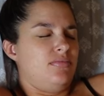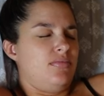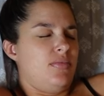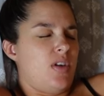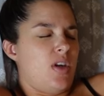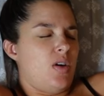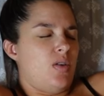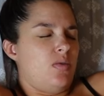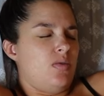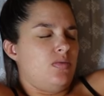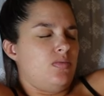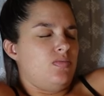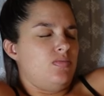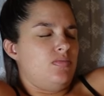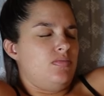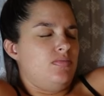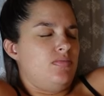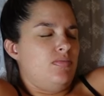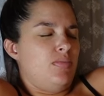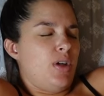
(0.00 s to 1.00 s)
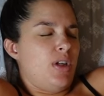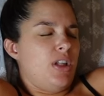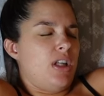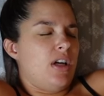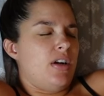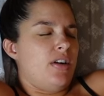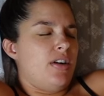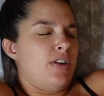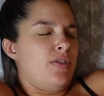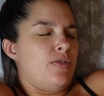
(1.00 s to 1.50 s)
No. No. But
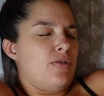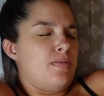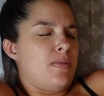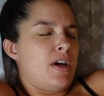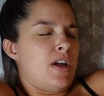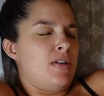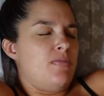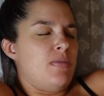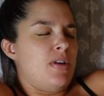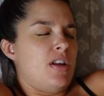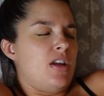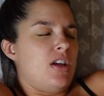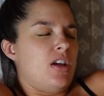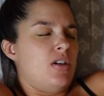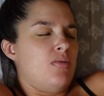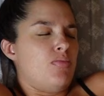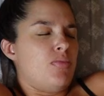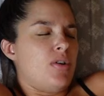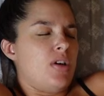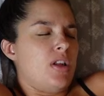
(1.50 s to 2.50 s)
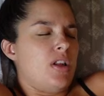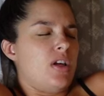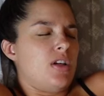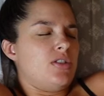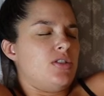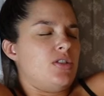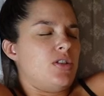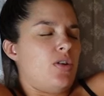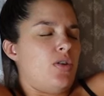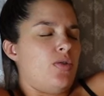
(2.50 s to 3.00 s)
Larry reminded me to keep breathing,
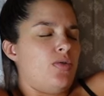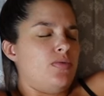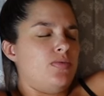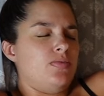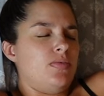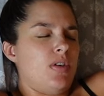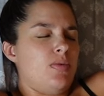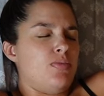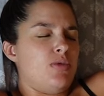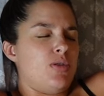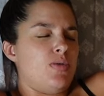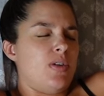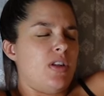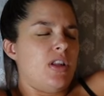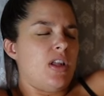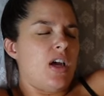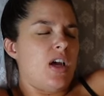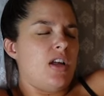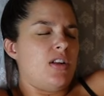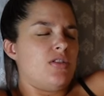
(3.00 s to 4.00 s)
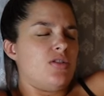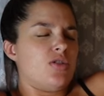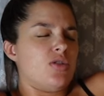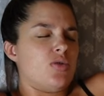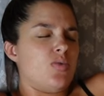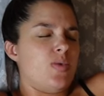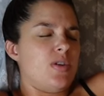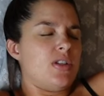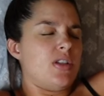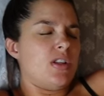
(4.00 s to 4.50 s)
so I'm doing that and
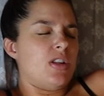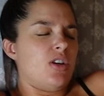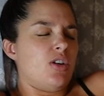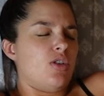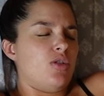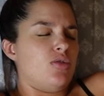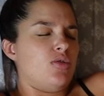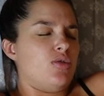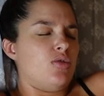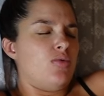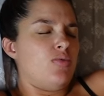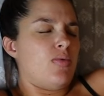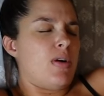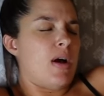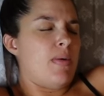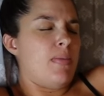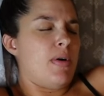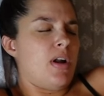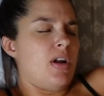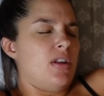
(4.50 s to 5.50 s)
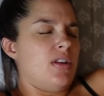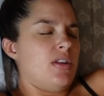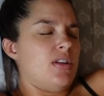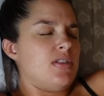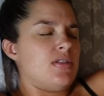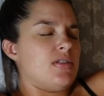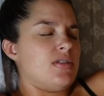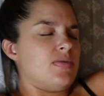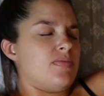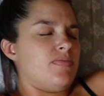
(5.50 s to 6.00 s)
squeezing the crap out of
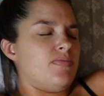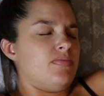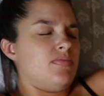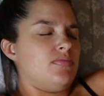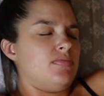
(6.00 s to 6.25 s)
this.